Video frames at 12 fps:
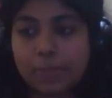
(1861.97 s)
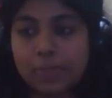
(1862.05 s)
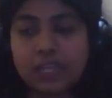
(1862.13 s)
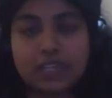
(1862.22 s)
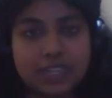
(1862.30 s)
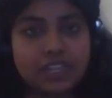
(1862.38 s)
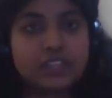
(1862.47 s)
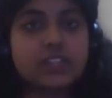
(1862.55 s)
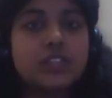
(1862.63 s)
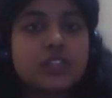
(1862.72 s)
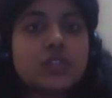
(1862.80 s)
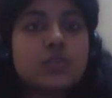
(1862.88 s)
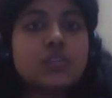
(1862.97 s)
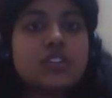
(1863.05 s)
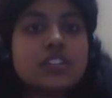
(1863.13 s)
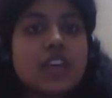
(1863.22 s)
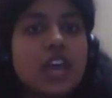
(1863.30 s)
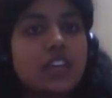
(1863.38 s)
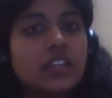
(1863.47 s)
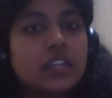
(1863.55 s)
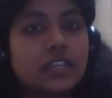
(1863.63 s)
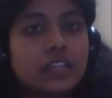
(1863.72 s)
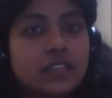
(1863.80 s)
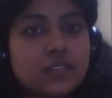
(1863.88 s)
Let the students
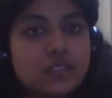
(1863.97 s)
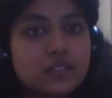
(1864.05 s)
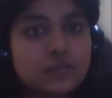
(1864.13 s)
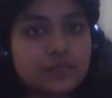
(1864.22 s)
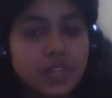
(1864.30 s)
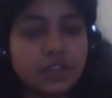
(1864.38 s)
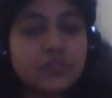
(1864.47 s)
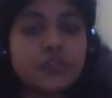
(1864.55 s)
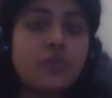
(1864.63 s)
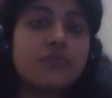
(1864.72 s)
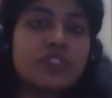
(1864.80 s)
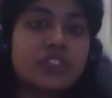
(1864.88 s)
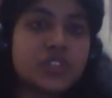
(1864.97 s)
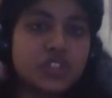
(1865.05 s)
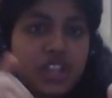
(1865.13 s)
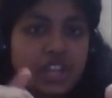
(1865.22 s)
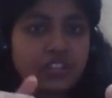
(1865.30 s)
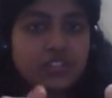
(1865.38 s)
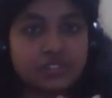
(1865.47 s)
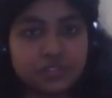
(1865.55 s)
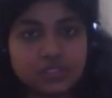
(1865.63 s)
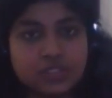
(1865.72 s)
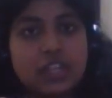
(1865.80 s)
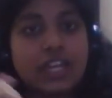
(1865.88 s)
analyze that from which direction
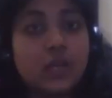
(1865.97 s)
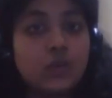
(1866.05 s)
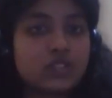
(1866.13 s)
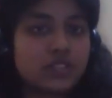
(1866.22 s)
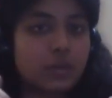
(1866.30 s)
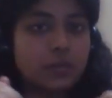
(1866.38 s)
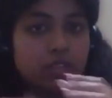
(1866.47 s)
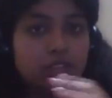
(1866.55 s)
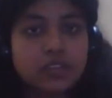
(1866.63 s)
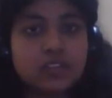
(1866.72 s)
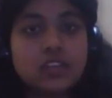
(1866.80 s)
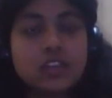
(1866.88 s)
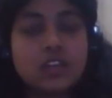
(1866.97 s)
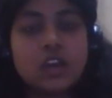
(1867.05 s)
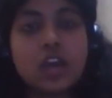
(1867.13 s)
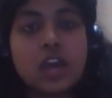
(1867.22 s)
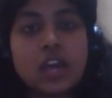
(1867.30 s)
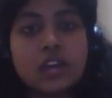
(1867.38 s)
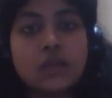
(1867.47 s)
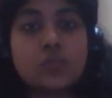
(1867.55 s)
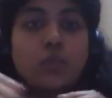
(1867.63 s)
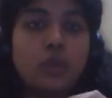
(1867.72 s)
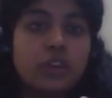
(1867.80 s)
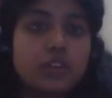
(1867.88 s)
the light was coming and
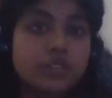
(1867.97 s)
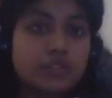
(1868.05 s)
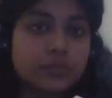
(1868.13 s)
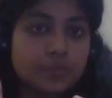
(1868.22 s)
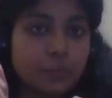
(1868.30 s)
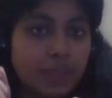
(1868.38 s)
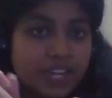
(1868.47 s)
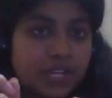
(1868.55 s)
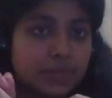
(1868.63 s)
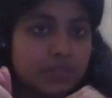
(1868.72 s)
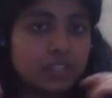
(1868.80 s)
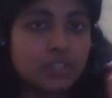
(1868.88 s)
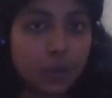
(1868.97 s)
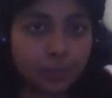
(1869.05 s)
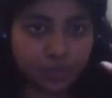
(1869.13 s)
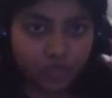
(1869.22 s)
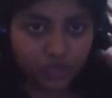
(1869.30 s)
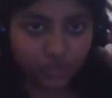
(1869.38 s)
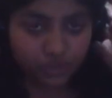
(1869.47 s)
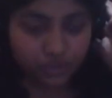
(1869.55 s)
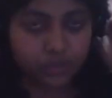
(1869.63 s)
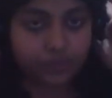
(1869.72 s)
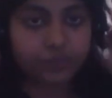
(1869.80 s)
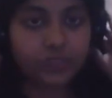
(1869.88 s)
what might be the aperture.
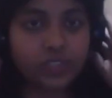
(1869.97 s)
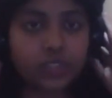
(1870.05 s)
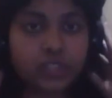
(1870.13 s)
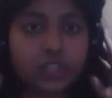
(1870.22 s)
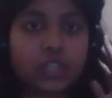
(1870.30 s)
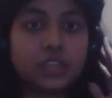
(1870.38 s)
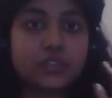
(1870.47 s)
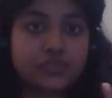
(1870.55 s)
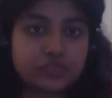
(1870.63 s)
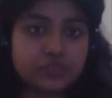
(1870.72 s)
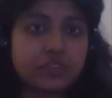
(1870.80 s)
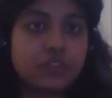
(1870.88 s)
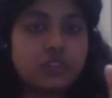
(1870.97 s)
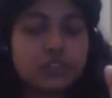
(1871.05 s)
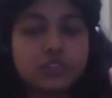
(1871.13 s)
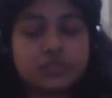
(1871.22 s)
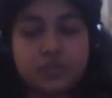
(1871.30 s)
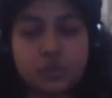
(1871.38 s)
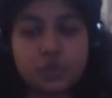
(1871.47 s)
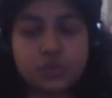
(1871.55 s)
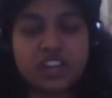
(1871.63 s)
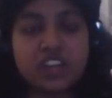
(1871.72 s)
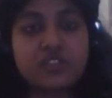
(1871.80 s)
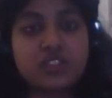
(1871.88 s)
If the
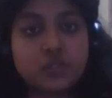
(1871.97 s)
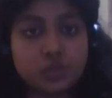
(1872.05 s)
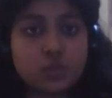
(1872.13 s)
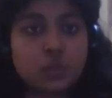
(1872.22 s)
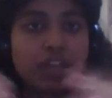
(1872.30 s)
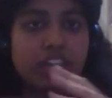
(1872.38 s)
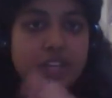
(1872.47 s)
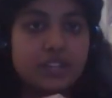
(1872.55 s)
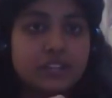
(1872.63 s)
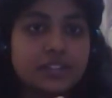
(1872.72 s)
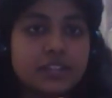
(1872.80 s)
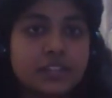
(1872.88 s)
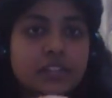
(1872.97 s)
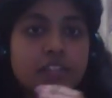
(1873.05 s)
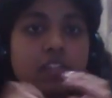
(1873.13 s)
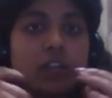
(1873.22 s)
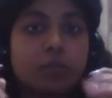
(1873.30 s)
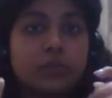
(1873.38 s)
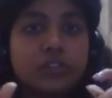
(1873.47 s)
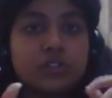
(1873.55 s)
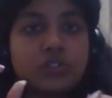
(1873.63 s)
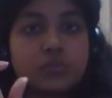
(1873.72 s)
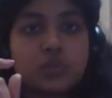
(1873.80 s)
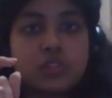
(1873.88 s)
photograph is too wide, then the
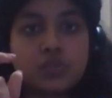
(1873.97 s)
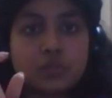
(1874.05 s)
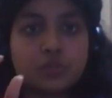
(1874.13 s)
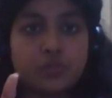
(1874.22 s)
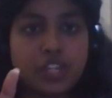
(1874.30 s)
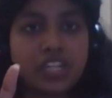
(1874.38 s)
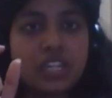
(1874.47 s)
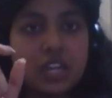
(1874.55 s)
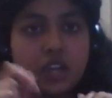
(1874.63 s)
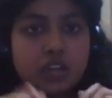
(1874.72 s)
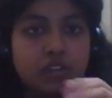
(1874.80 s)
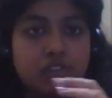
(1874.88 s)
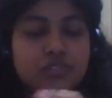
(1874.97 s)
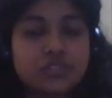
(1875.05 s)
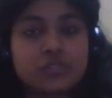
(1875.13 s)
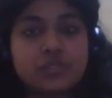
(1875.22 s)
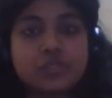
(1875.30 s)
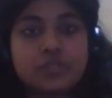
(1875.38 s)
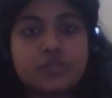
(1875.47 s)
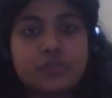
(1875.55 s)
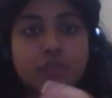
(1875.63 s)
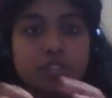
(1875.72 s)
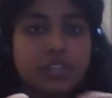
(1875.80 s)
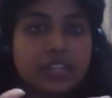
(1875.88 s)
aperture was very large for
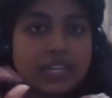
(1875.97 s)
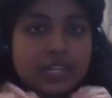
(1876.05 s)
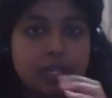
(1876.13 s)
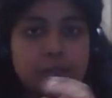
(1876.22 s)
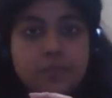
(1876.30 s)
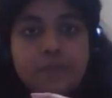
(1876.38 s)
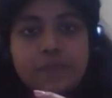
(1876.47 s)
the daytime.